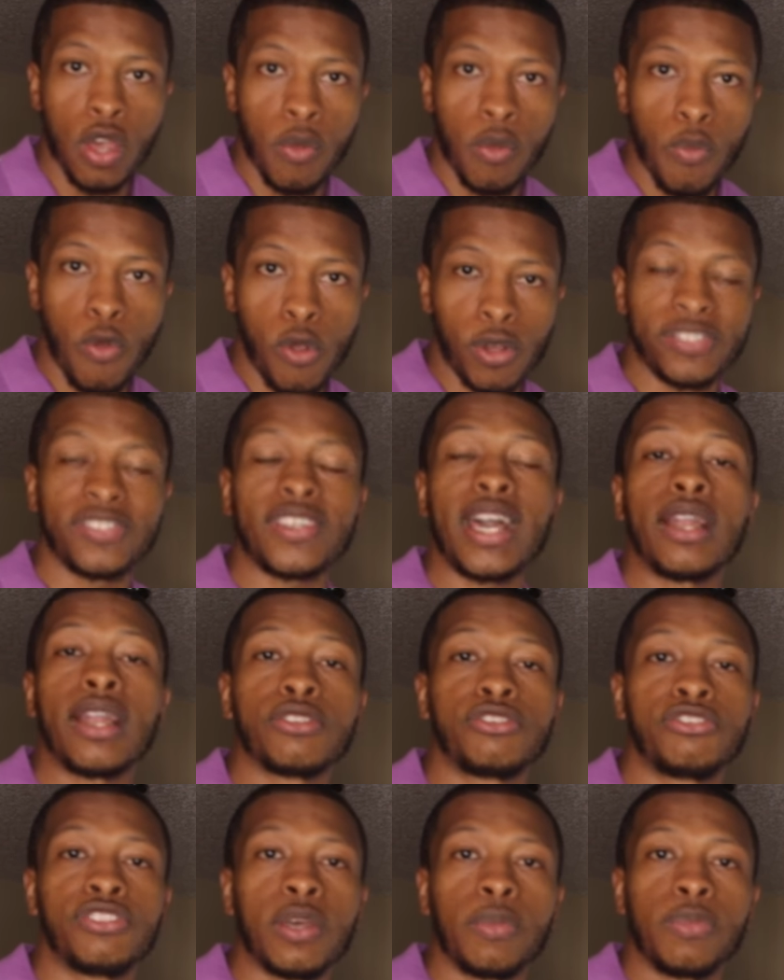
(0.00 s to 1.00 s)

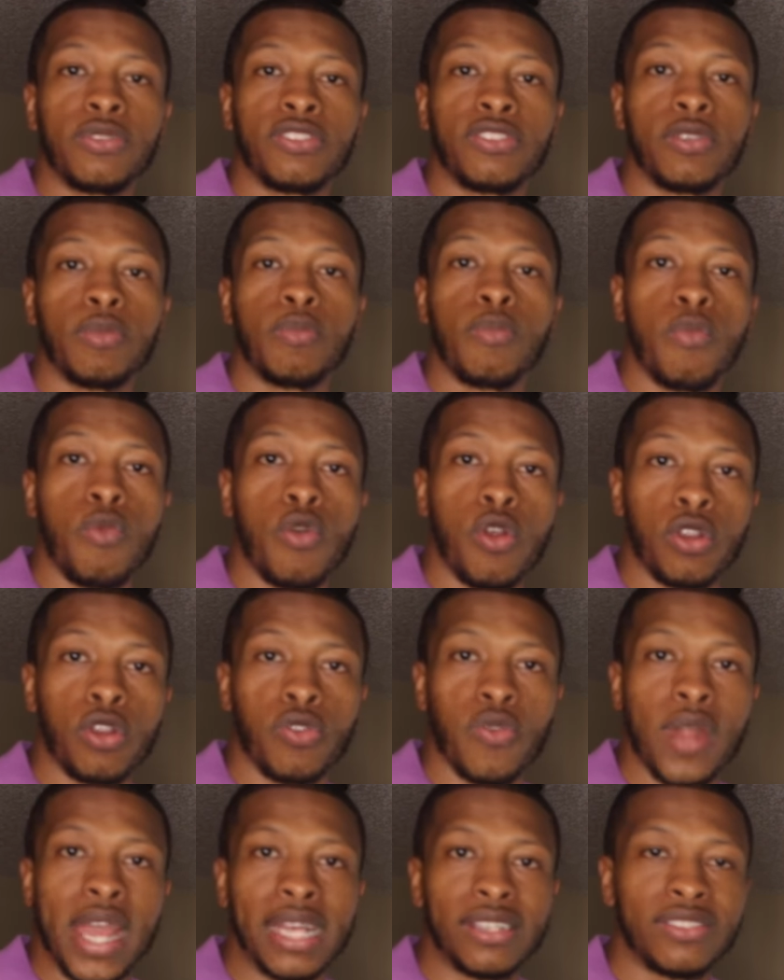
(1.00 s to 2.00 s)
more
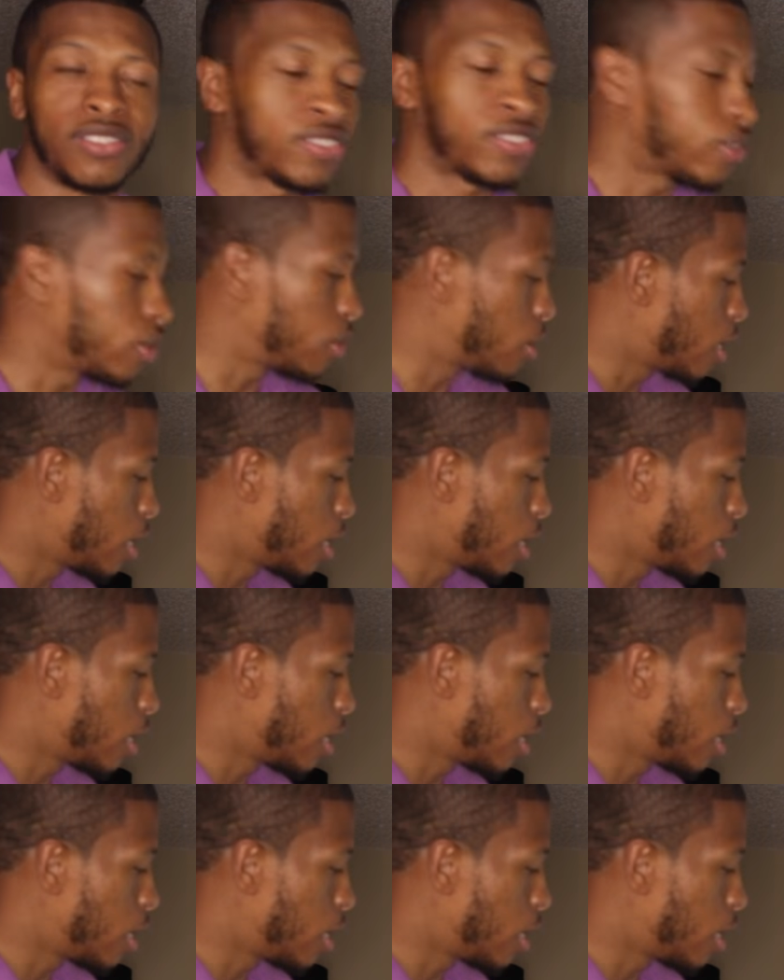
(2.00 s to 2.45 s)
grants.